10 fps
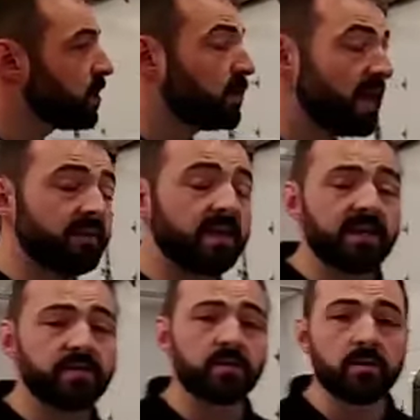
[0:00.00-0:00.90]
So yeah,
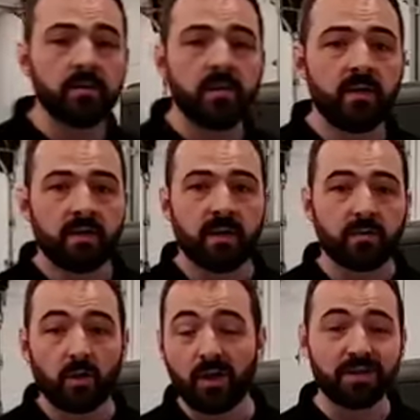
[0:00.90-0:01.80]
the
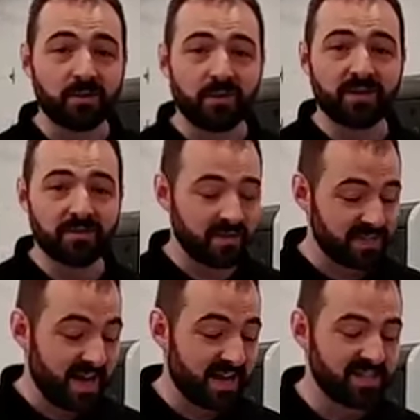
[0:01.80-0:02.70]
long and short answer
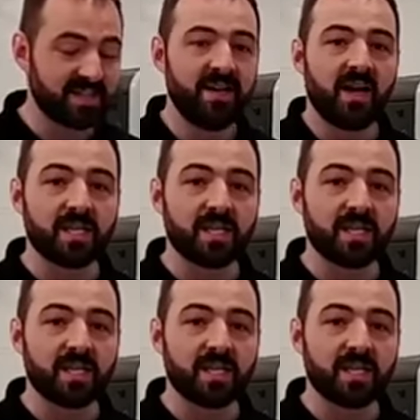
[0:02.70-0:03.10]
is yes,